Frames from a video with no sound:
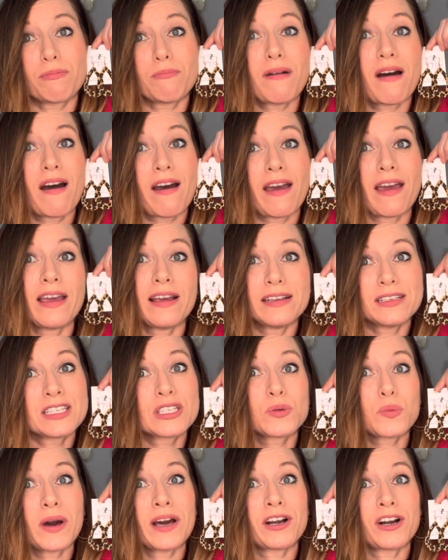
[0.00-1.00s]
my
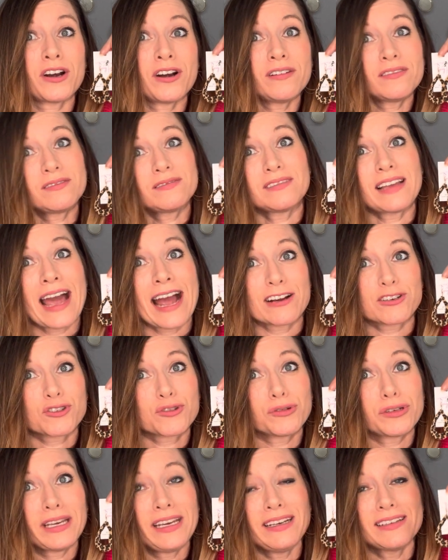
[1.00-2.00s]
sweater,
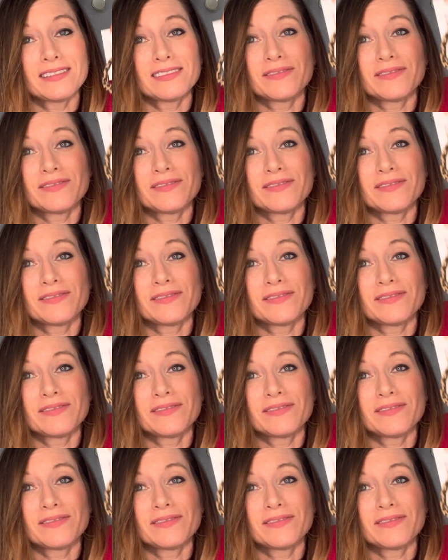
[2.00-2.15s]
actually.